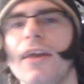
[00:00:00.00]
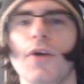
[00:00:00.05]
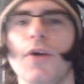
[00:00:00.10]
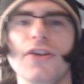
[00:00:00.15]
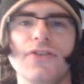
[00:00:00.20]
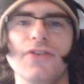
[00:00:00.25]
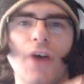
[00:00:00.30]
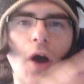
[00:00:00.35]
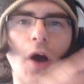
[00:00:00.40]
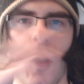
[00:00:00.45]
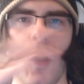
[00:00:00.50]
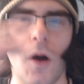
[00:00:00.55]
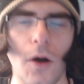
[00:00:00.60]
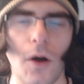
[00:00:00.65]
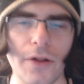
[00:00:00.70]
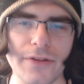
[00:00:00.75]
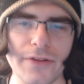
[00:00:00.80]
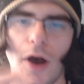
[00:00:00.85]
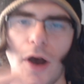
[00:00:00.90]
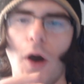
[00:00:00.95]
where it's
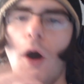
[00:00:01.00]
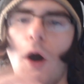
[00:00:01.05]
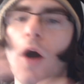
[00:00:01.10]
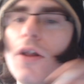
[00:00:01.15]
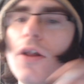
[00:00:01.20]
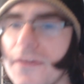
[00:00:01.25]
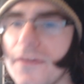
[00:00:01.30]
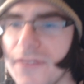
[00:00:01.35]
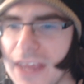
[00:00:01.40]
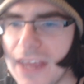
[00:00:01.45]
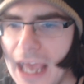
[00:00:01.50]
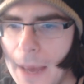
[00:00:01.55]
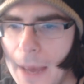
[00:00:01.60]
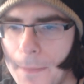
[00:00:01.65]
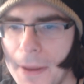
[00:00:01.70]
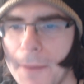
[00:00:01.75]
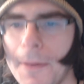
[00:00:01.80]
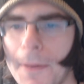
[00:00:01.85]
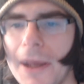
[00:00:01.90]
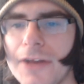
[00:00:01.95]
all of the
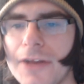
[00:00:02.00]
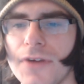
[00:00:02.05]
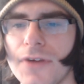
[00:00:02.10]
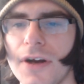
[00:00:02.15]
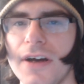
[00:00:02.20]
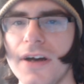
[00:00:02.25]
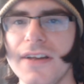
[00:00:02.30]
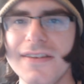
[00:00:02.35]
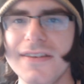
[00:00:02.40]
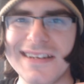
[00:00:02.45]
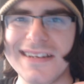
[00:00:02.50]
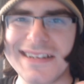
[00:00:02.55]
Epic Patreons